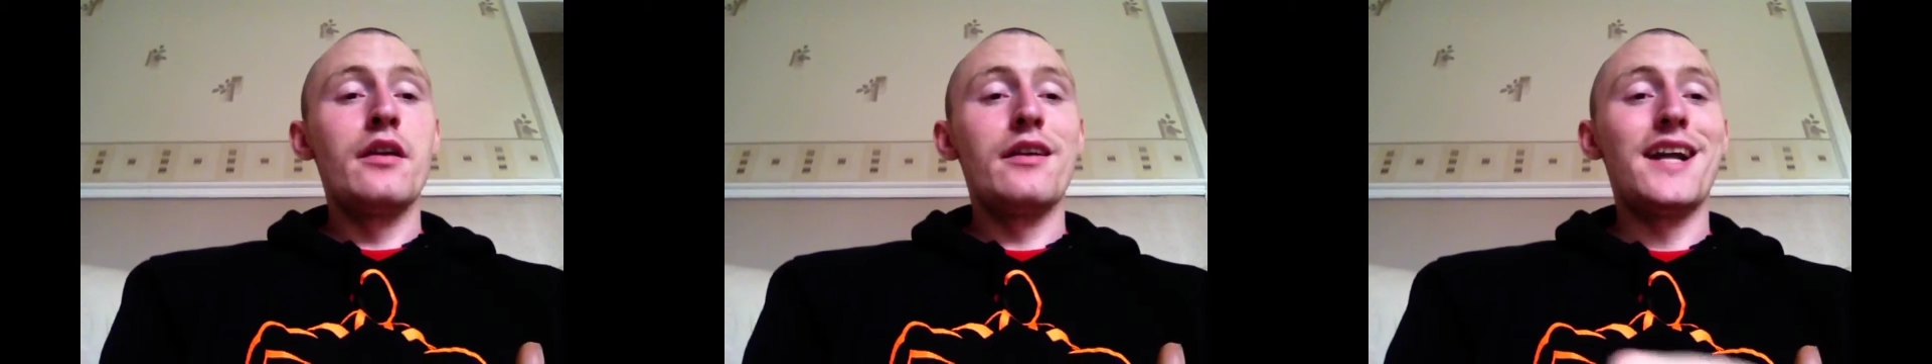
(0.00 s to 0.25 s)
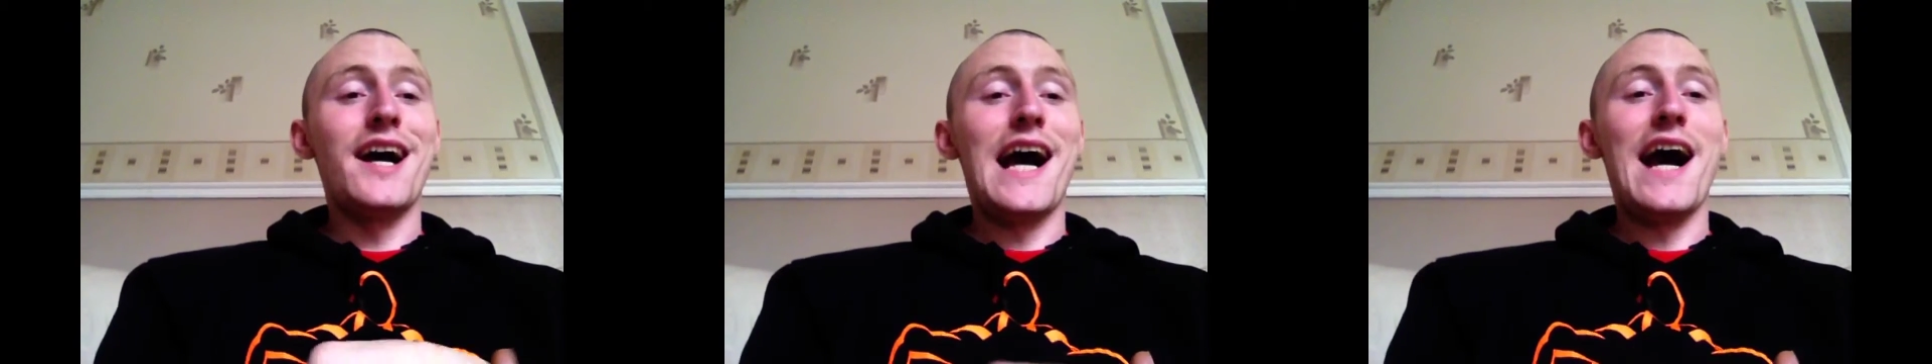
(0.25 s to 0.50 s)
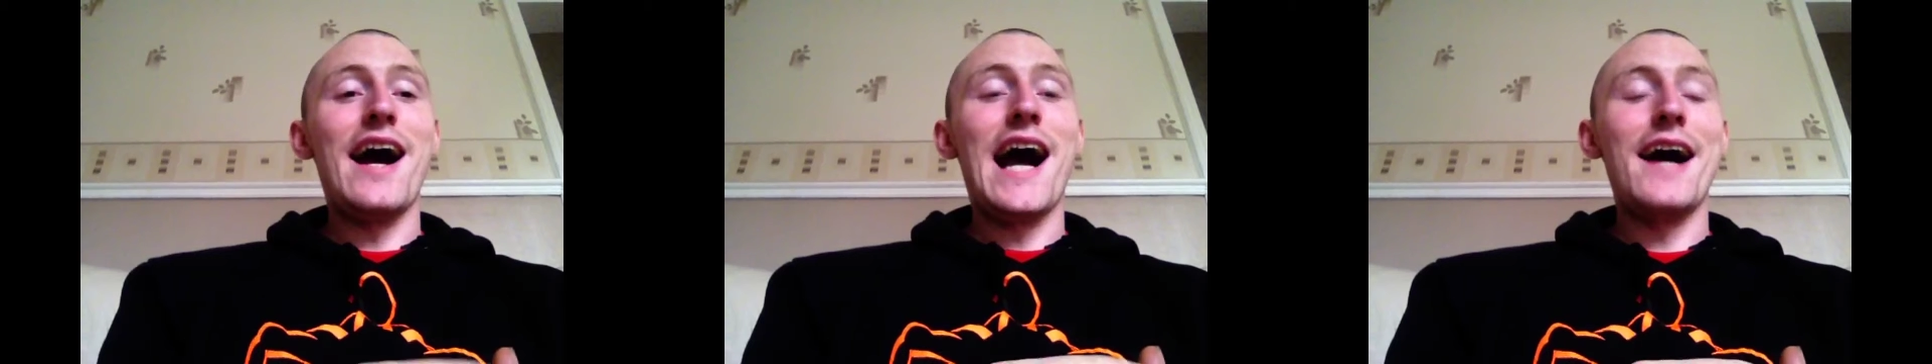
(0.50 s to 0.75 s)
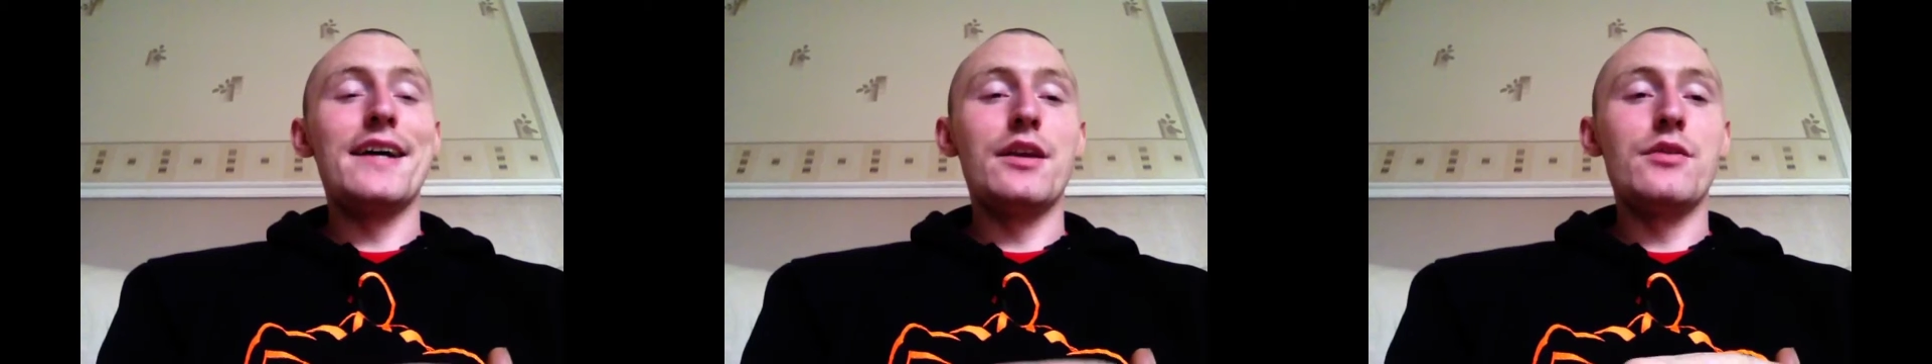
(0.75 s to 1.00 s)
And
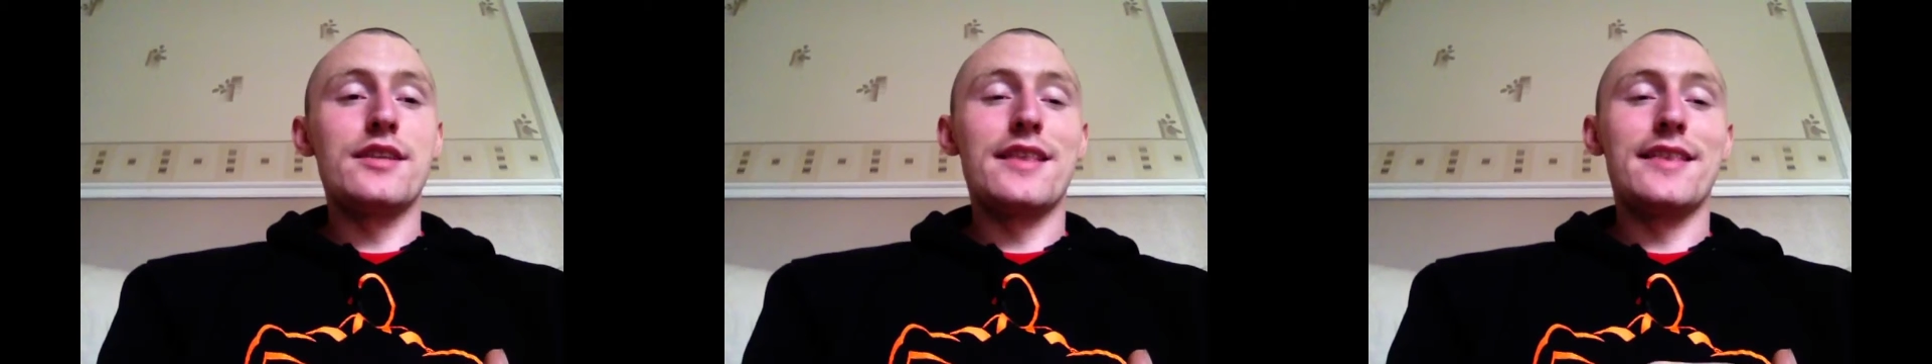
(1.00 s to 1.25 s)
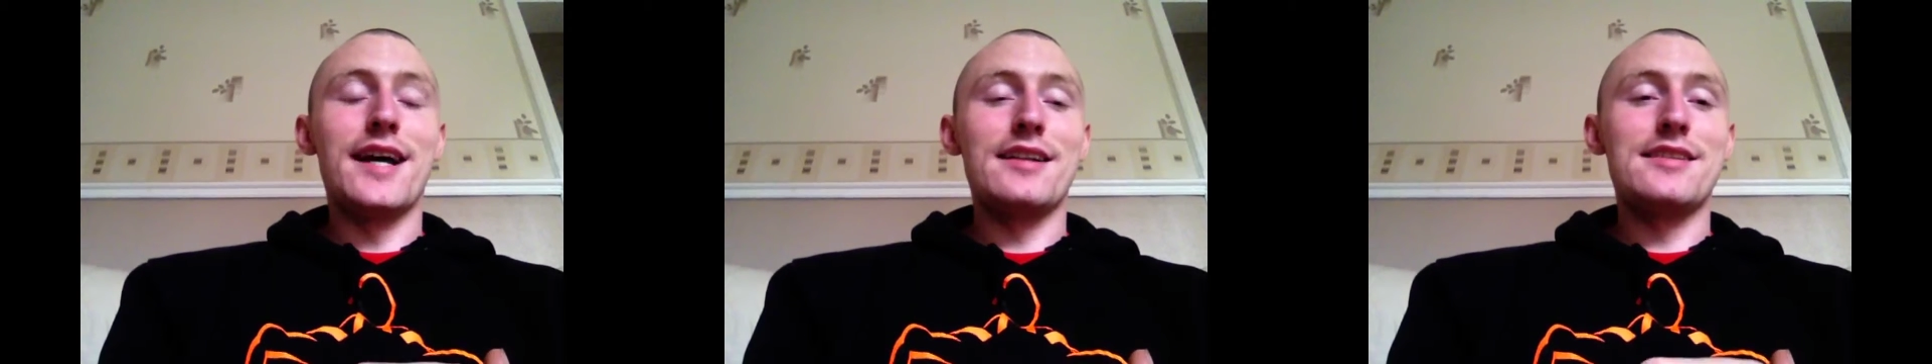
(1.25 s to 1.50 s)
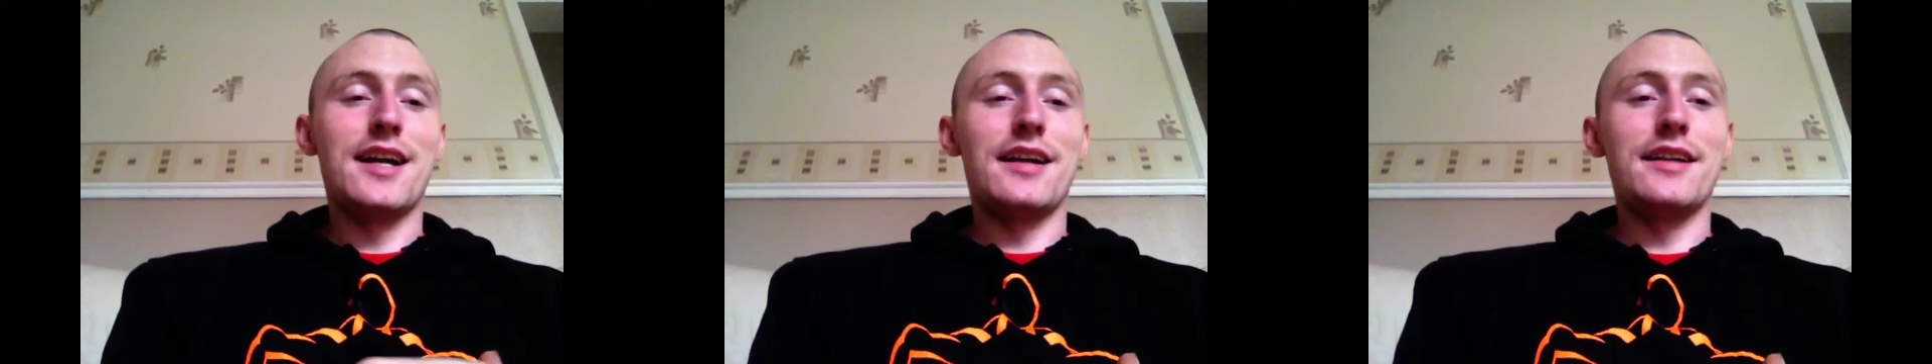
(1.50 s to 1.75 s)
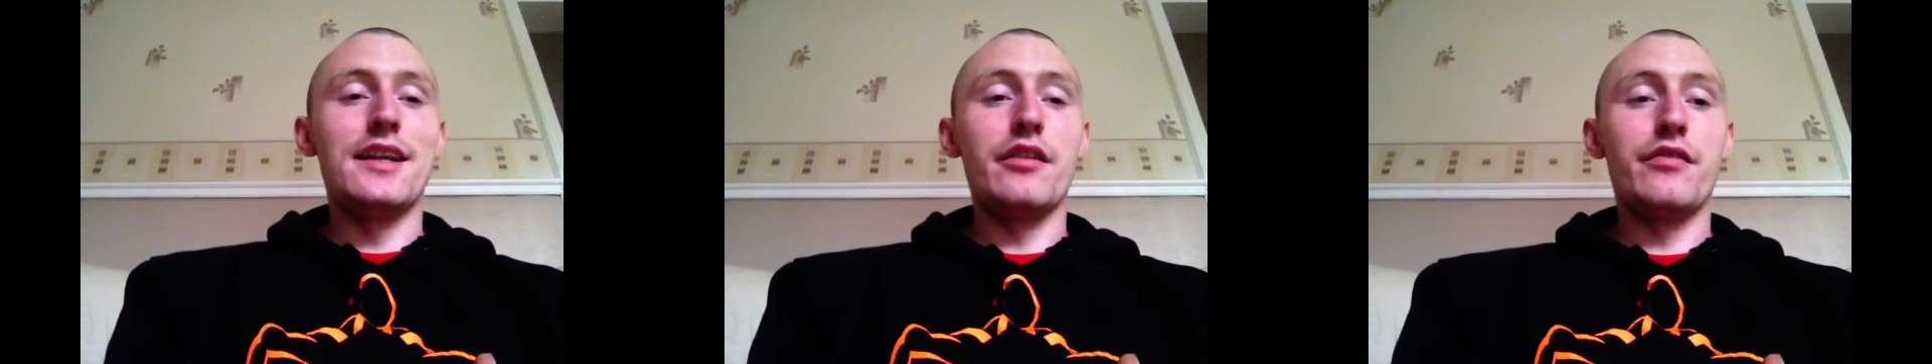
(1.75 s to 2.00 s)
I use that
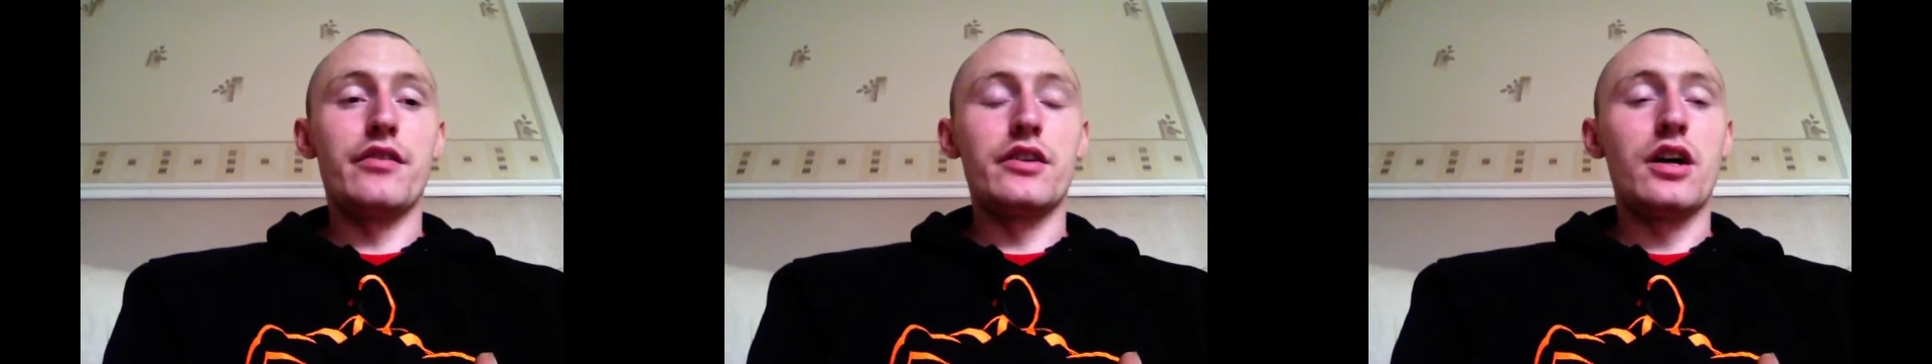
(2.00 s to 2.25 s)
technique for a